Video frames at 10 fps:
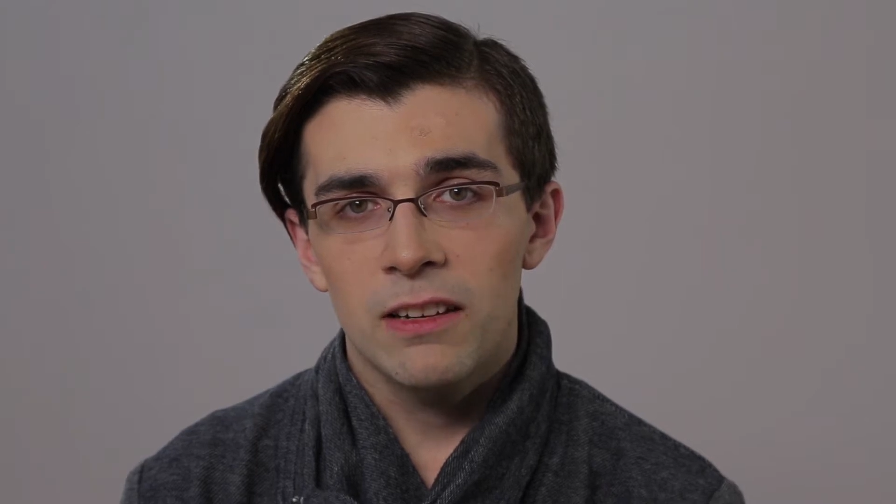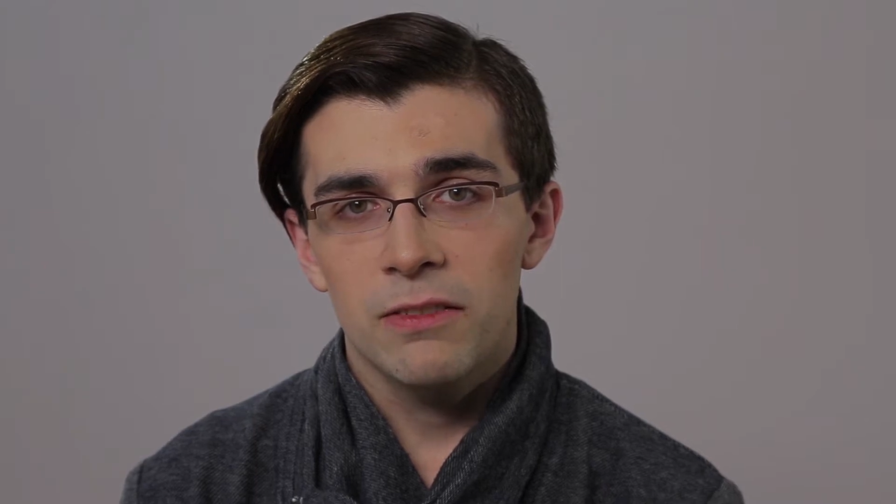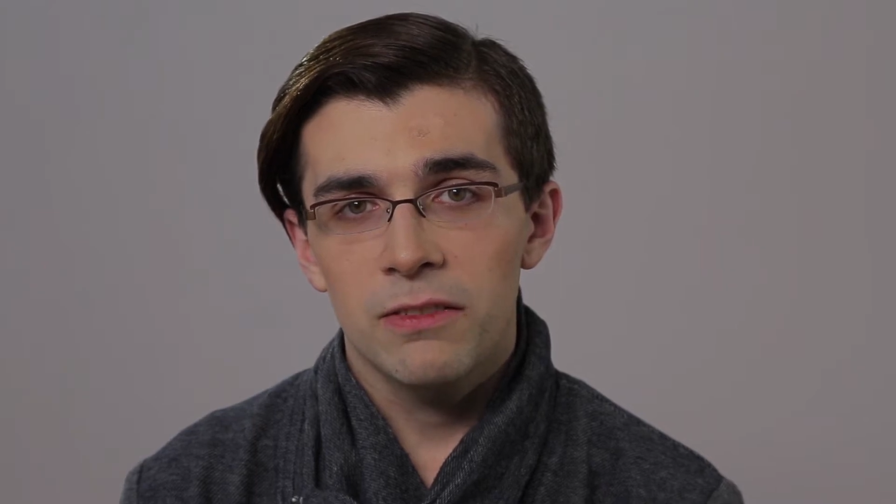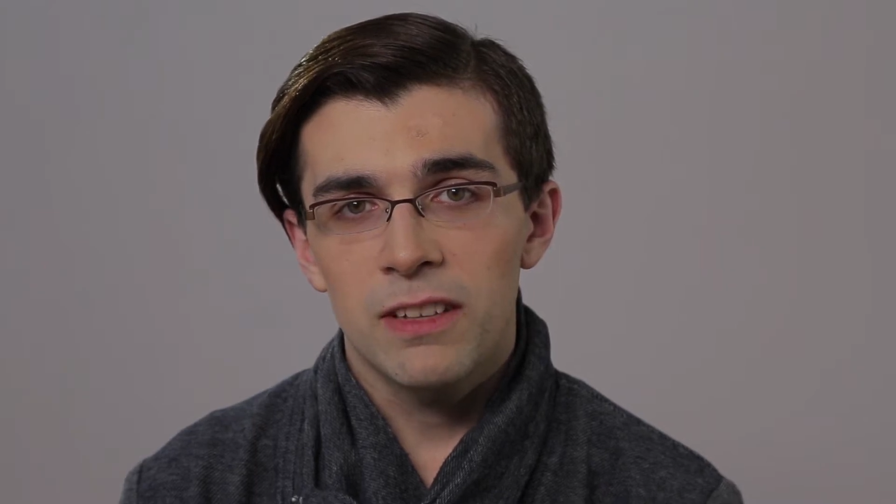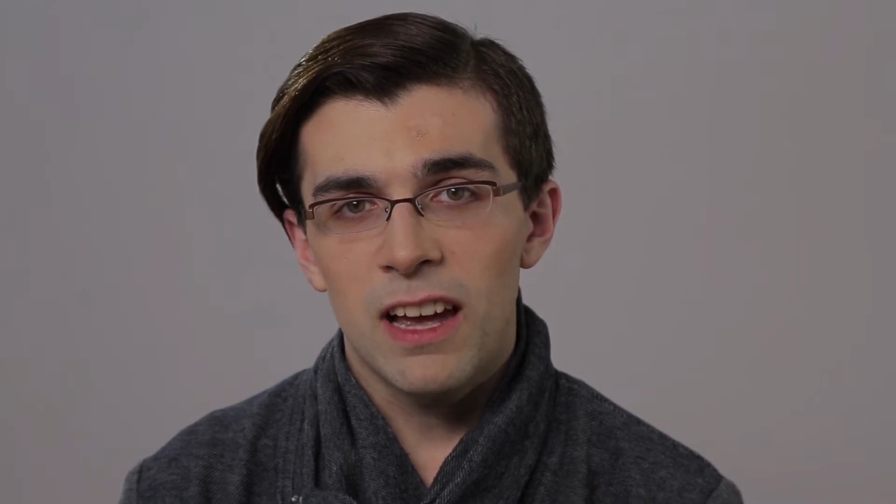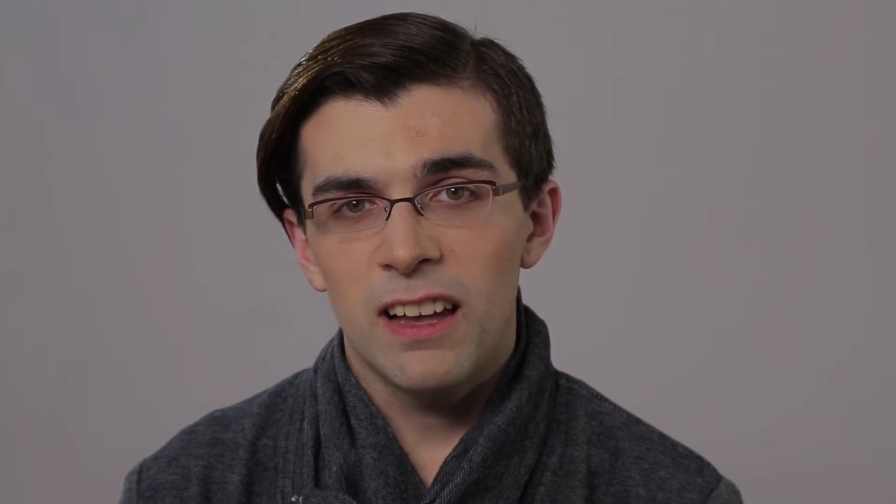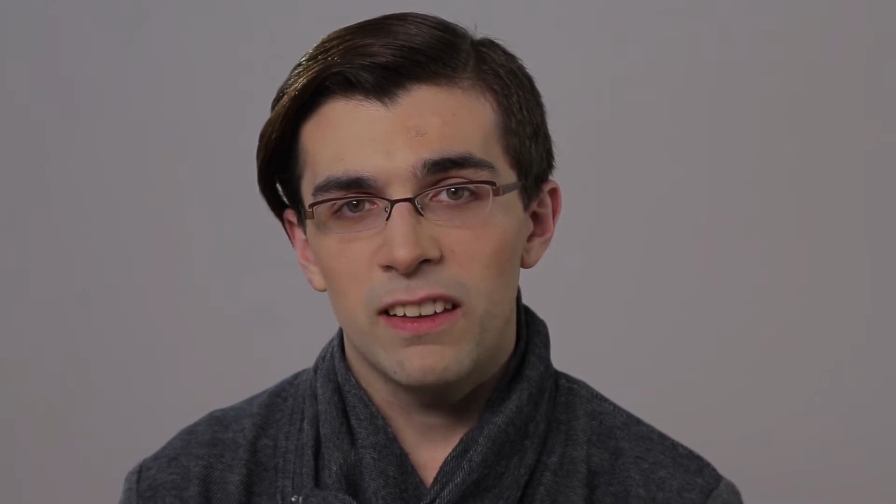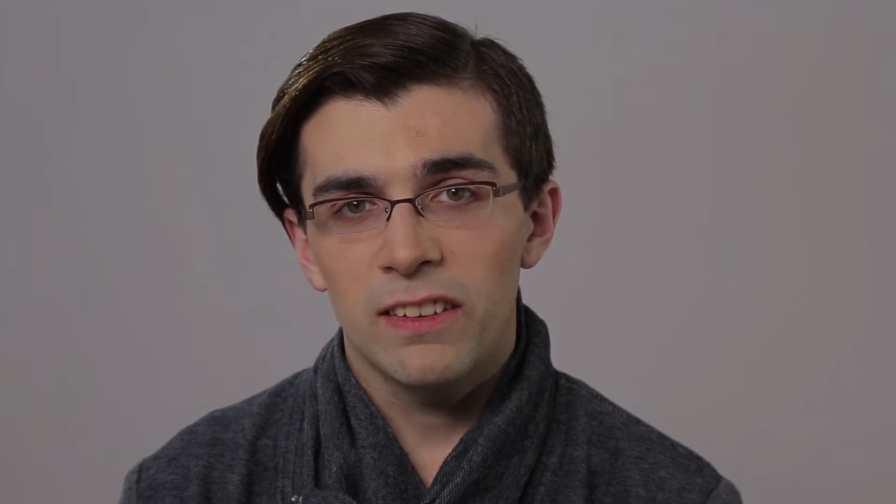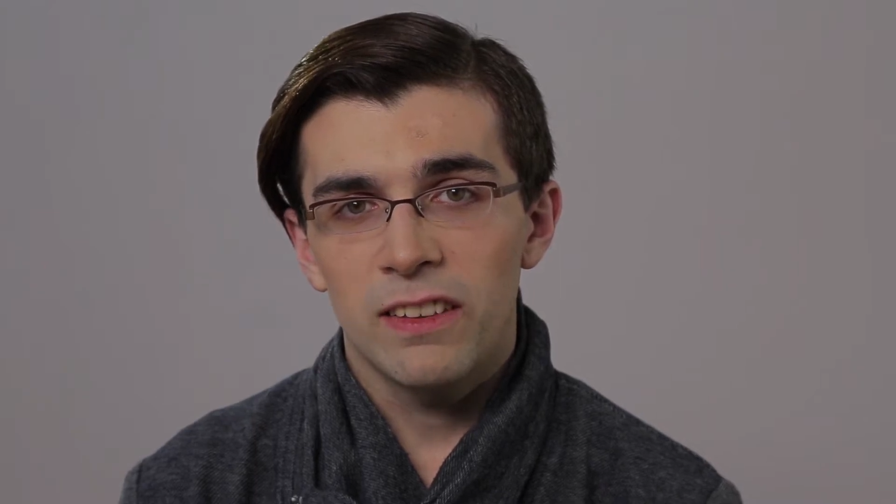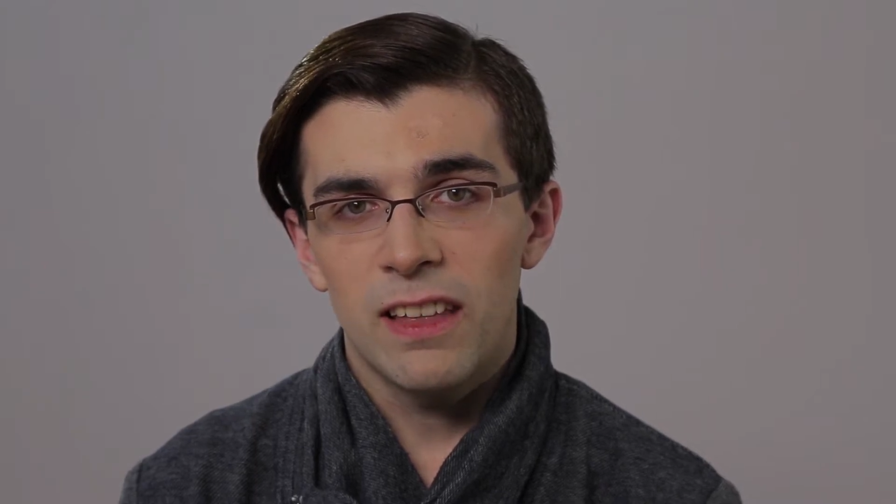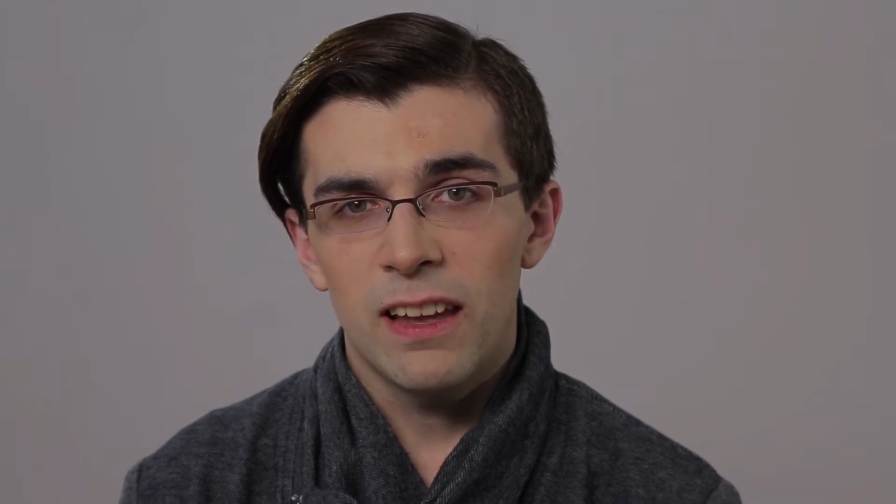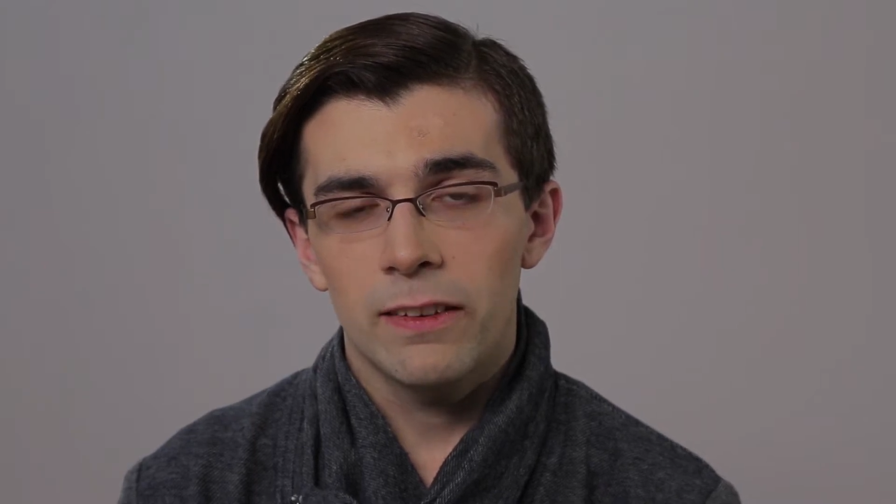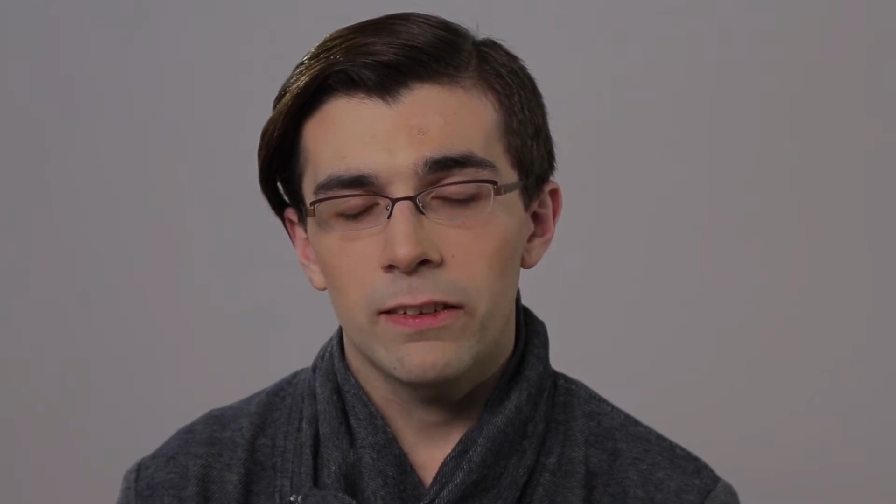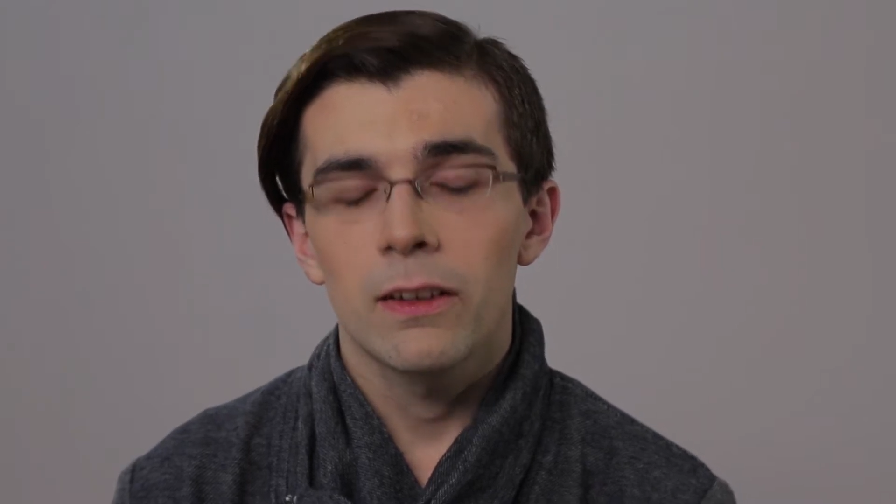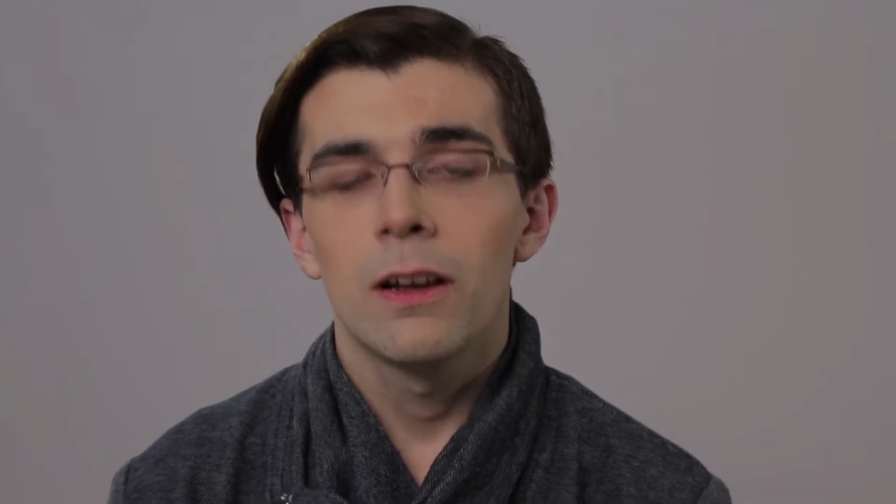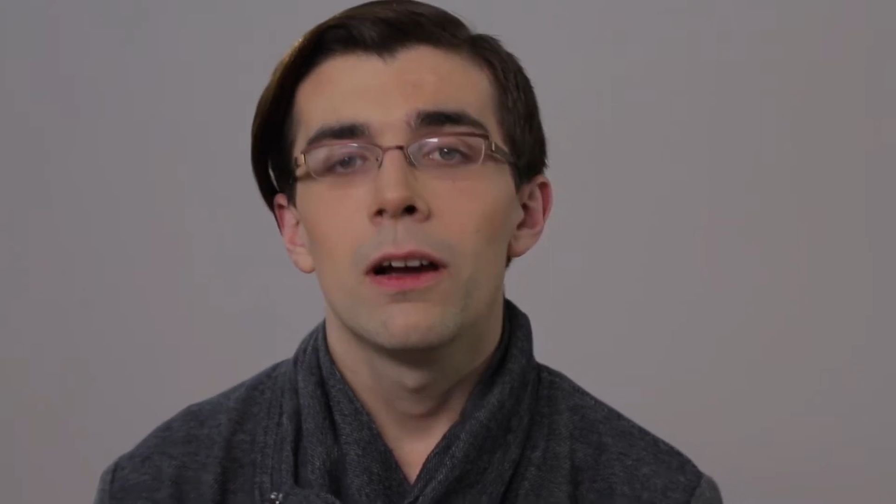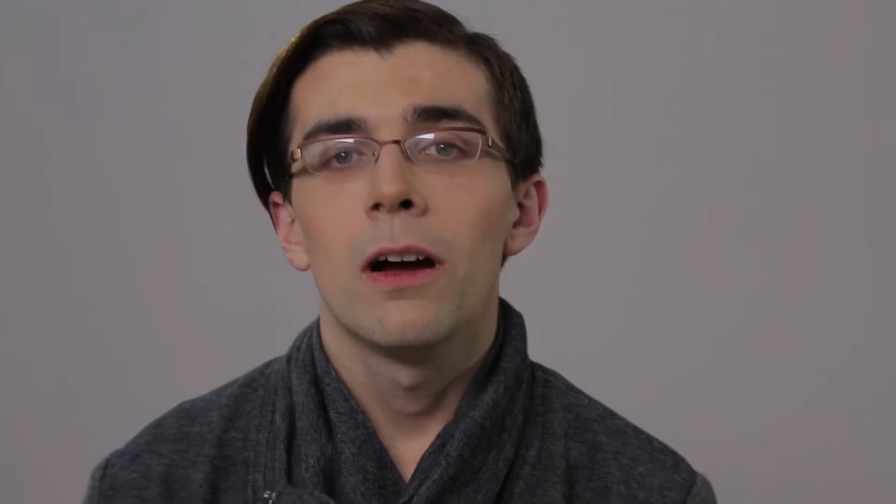of does this